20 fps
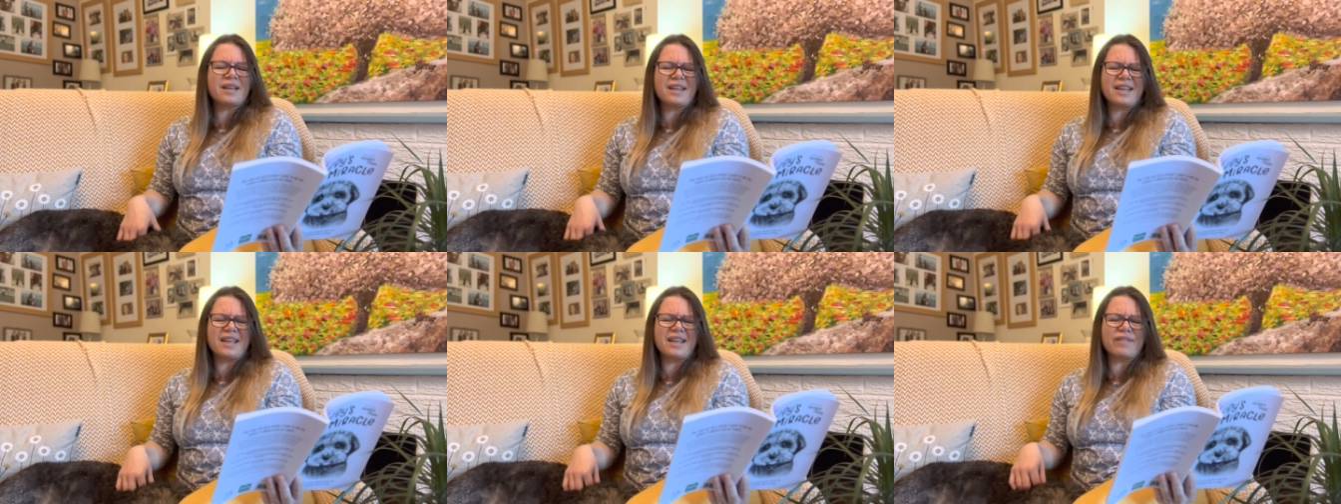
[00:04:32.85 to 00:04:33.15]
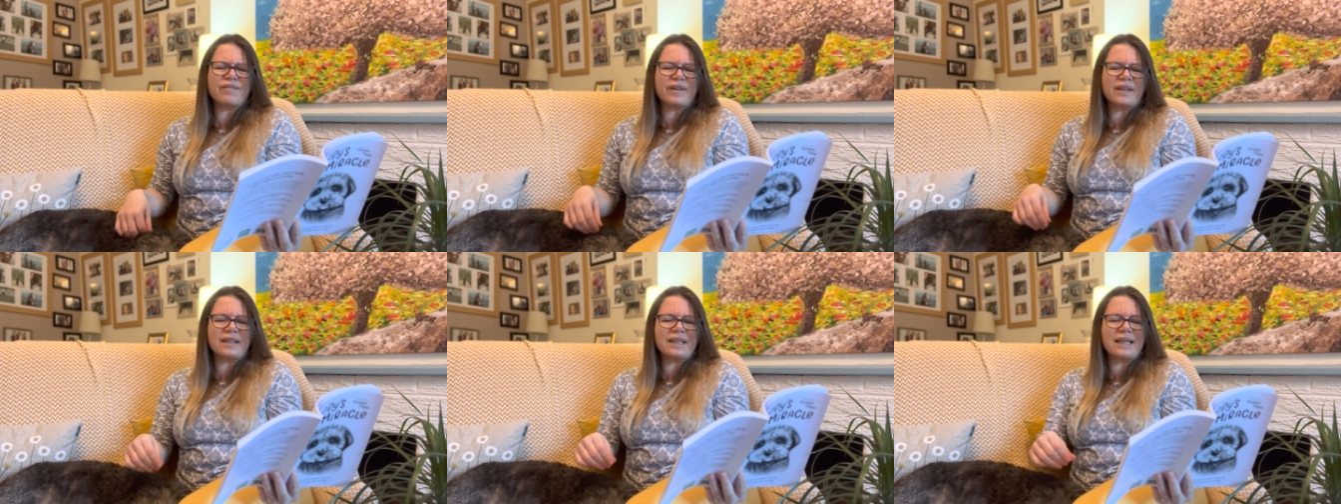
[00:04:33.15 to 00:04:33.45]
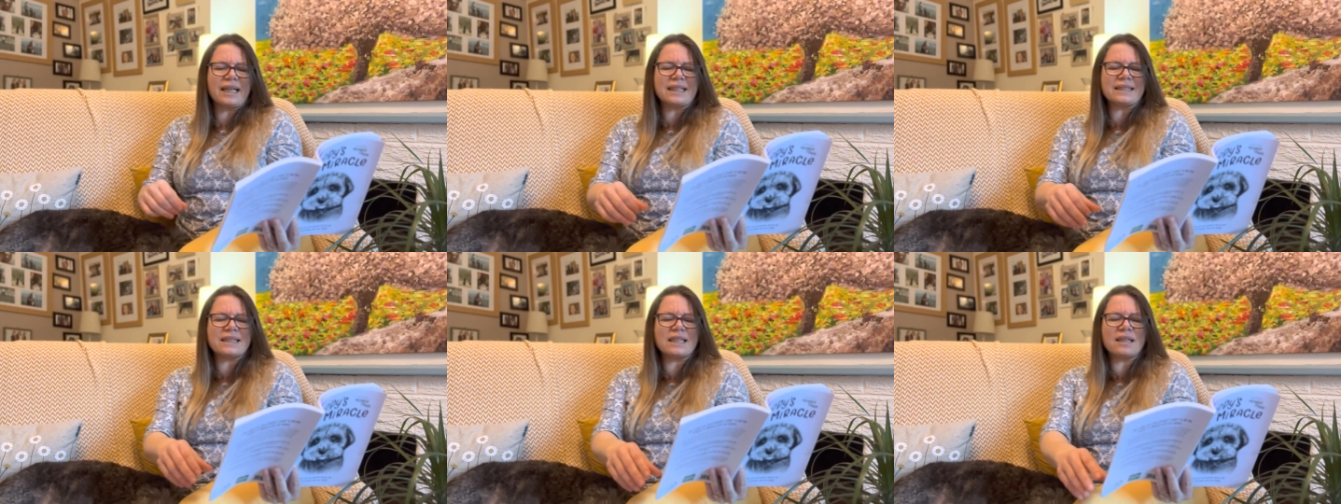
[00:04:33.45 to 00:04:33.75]
even
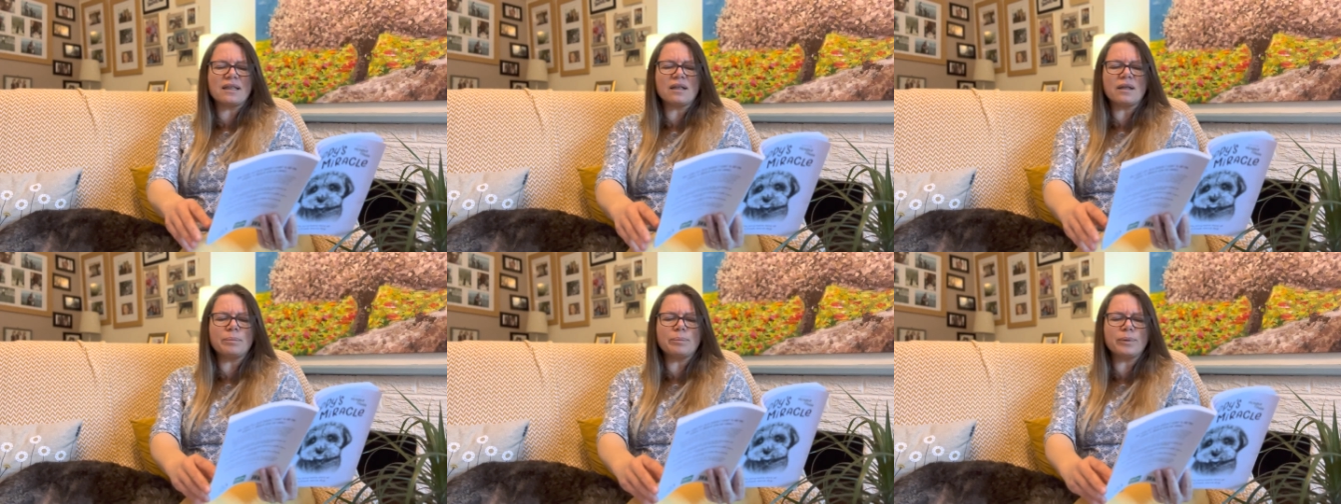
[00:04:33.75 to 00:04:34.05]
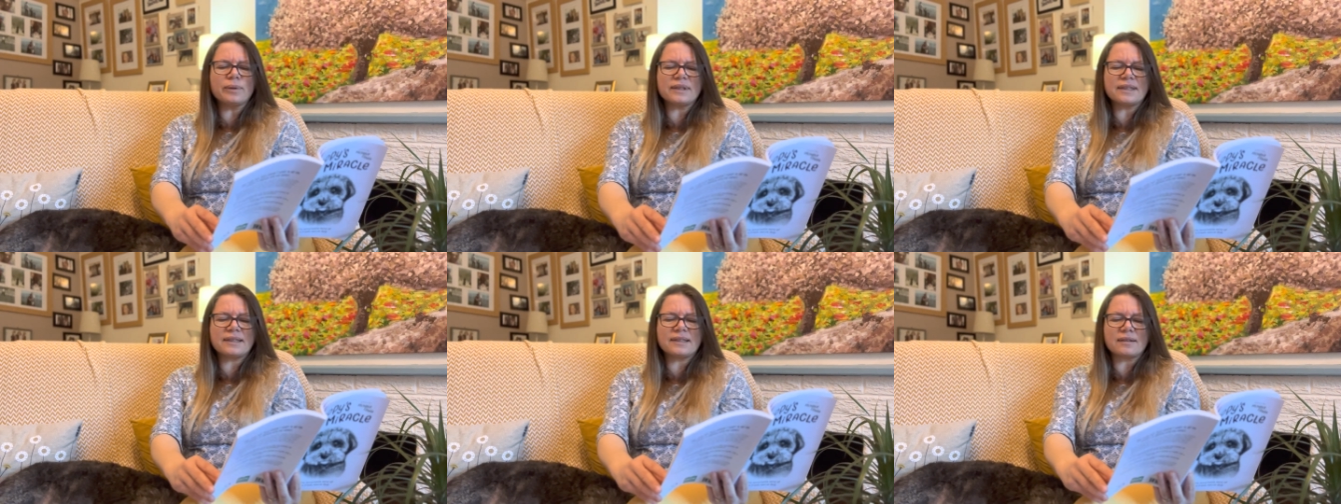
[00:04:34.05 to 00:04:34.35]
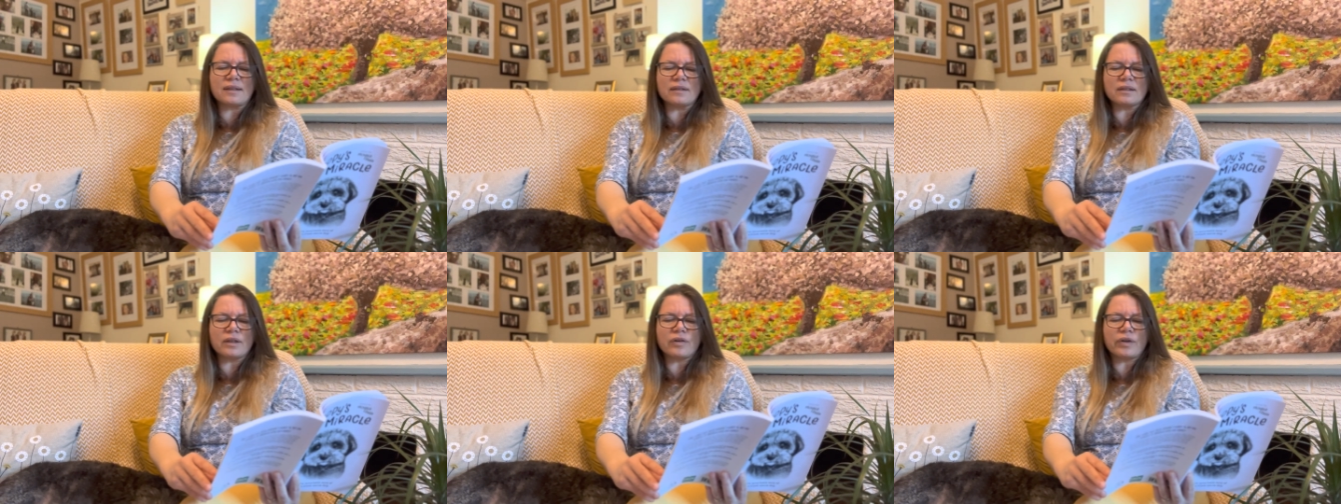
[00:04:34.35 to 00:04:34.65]
letting her put
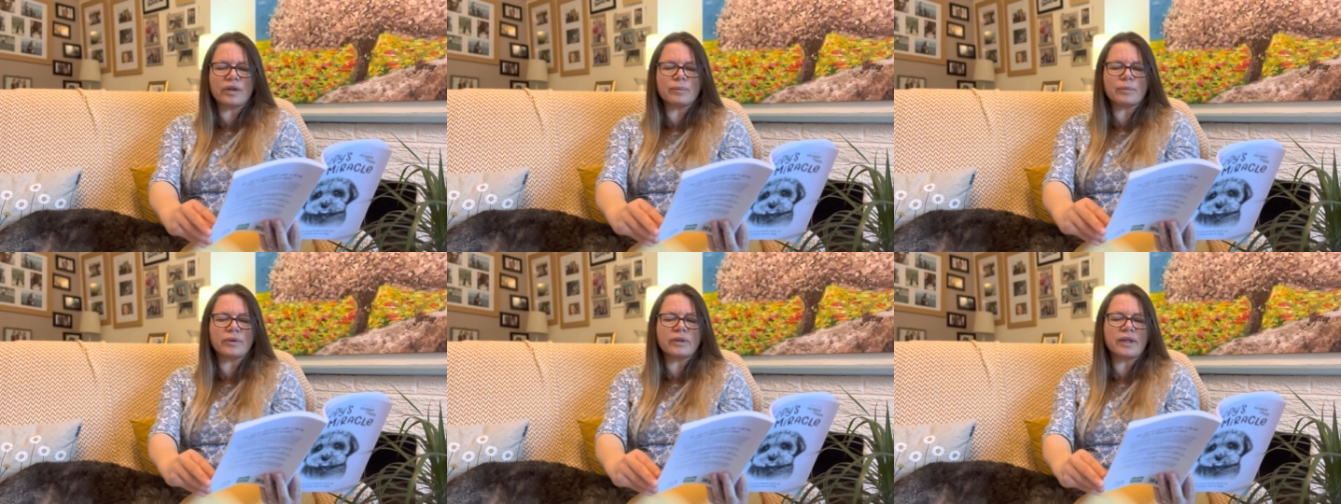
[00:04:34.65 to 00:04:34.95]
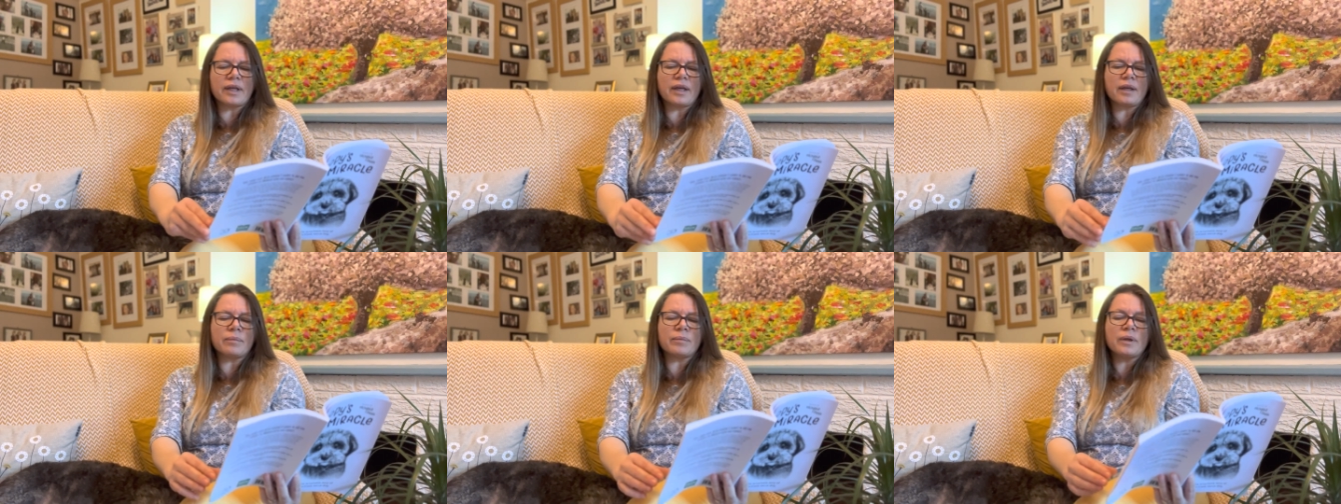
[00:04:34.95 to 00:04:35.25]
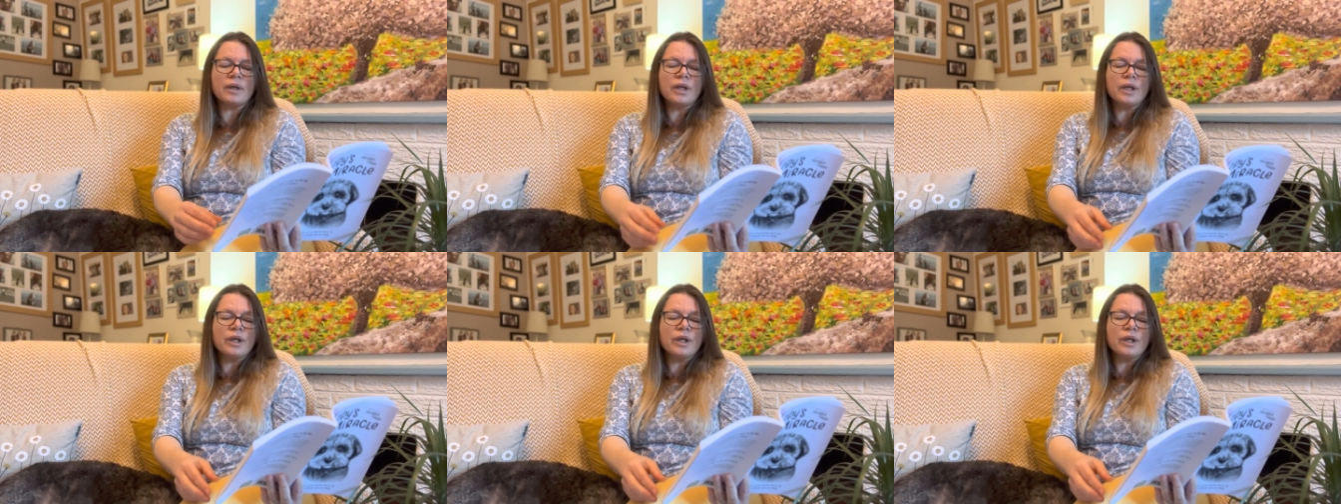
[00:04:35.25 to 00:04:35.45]
sun cream on him,